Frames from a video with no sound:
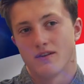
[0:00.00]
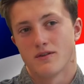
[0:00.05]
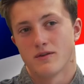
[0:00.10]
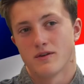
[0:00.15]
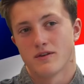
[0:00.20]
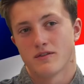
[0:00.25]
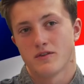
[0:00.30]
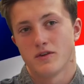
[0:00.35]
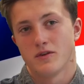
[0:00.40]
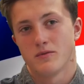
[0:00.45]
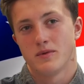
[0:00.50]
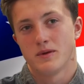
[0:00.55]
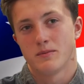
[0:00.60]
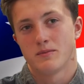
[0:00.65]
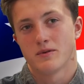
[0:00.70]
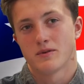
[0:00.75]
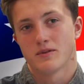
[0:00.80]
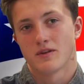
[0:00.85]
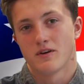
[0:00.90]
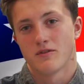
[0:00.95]
know a few
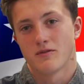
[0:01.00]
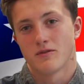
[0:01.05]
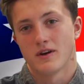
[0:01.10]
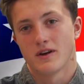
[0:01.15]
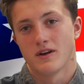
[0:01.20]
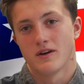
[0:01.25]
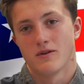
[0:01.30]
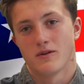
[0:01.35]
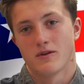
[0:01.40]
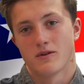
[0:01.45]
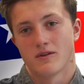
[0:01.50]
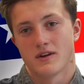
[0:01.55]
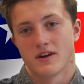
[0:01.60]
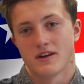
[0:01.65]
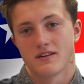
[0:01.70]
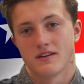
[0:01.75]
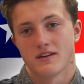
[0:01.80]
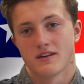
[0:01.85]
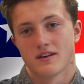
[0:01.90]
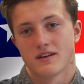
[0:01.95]
people that have went out
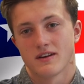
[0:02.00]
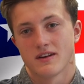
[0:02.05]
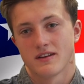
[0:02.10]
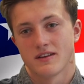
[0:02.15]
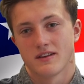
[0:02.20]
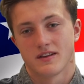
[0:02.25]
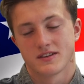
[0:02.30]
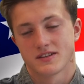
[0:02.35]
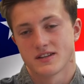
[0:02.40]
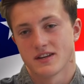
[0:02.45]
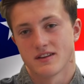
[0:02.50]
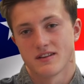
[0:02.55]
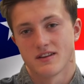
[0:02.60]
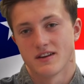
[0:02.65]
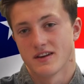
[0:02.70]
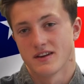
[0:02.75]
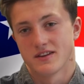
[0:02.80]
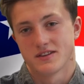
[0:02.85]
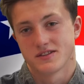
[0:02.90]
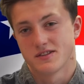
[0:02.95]
already and they say
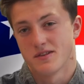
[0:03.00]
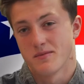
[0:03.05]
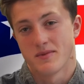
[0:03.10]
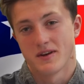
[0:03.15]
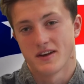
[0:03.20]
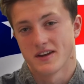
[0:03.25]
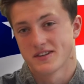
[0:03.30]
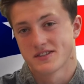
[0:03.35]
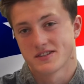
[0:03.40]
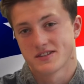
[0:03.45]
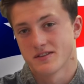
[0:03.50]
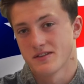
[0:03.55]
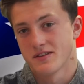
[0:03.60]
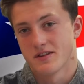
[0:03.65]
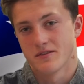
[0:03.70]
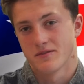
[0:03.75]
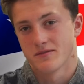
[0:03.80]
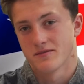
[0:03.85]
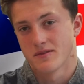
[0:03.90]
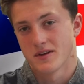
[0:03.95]
that it's the best
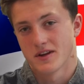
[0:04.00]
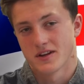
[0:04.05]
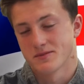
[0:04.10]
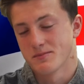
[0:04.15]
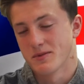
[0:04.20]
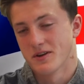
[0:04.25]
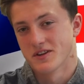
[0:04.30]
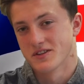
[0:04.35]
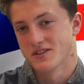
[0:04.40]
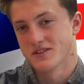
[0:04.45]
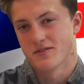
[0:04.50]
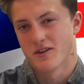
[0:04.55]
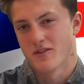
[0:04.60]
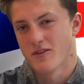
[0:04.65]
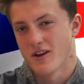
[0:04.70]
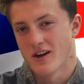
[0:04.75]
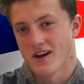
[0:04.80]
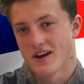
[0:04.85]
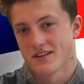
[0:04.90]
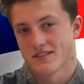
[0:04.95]
experience they've
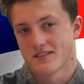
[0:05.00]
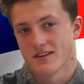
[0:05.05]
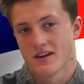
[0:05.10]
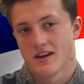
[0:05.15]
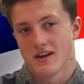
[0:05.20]
ever had.